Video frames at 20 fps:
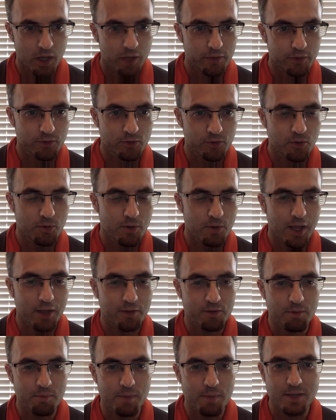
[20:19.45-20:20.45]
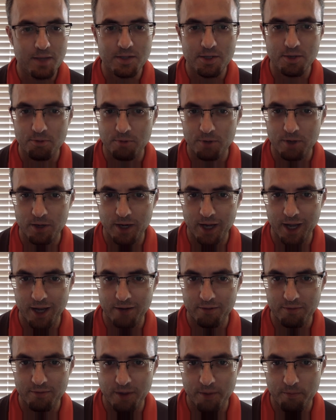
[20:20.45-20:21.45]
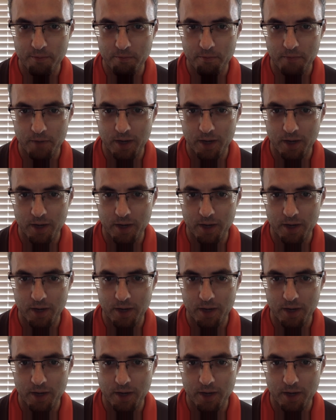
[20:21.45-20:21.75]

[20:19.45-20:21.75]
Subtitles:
The student has an amazing career ahead of them,